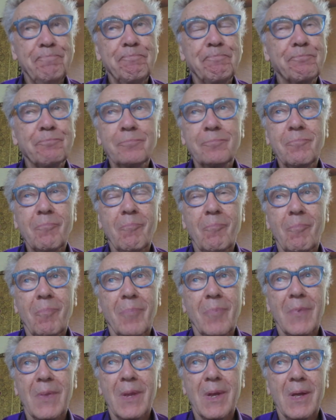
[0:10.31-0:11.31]

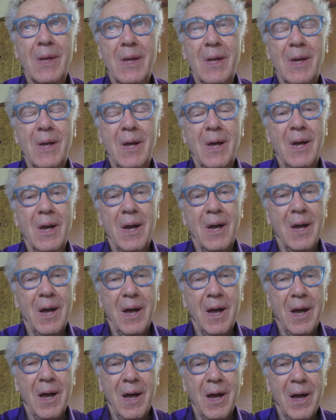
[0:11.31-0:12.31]

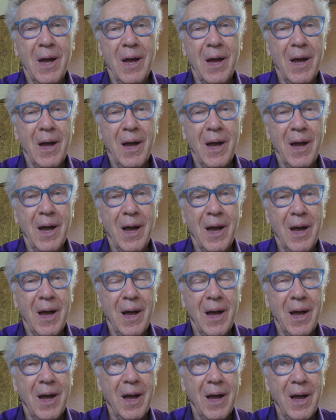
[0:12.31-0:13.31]

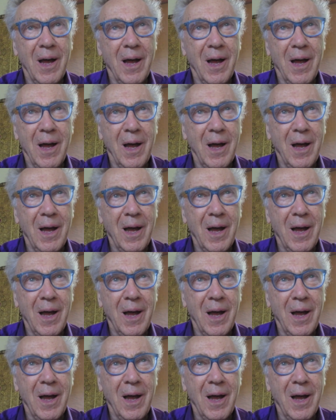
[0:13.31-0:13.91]
(no one is talking)